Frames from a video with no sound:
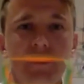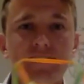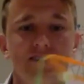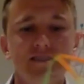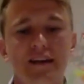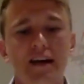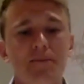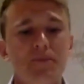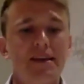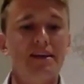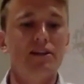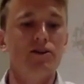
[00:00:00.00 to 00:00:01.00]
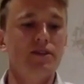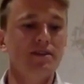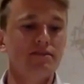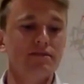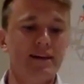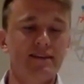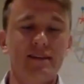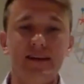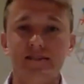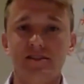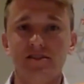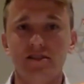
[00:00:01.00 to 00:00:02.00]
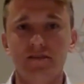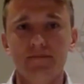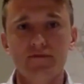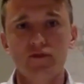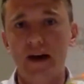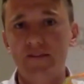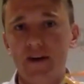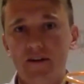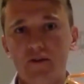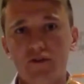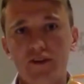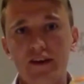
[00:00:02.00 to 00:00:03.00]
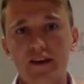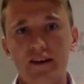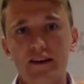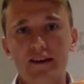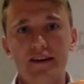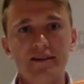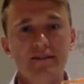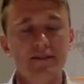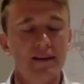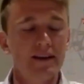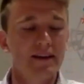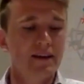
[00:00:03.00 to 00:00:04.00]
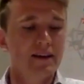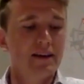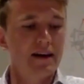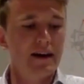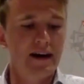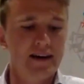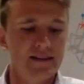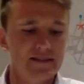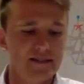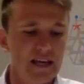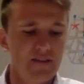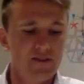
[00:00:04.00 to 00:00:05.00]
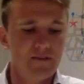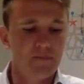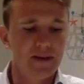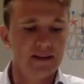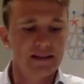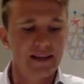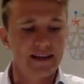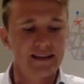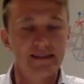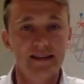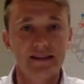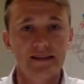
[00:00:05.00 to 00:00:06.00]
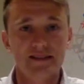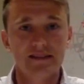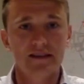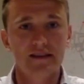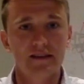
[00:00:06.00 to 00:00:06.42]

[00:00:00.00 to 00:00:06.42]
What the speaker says: it's included in the system. So you have everything needed, and it's even built like this.